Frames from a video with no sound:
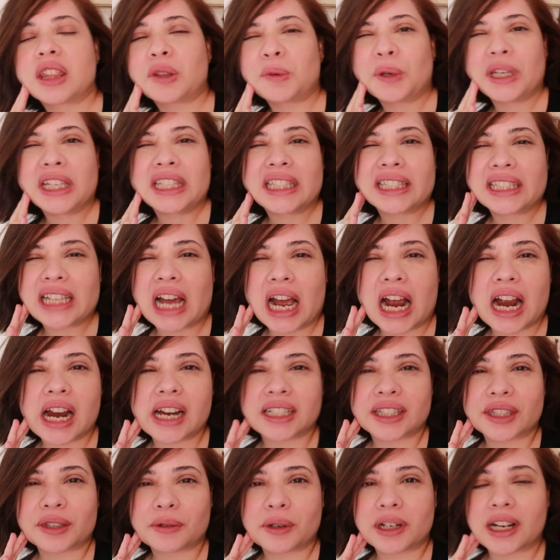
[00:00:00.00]
3
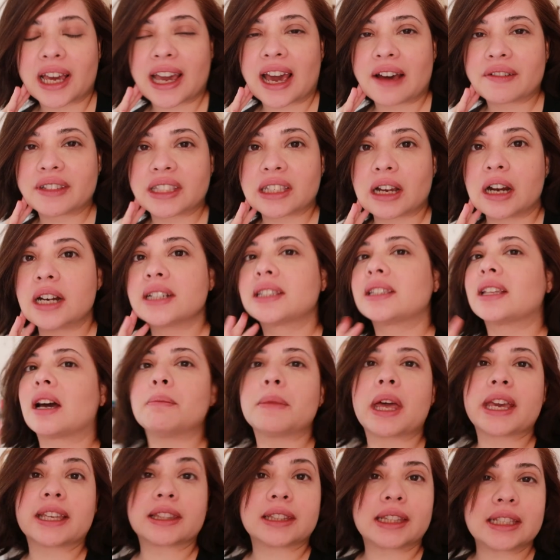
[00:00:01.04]
stars, 3.5 stars, and I'm
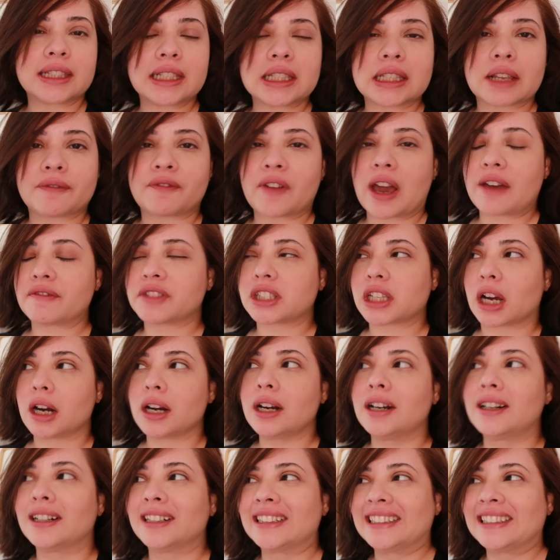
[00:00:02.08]
like, this is a 5-star.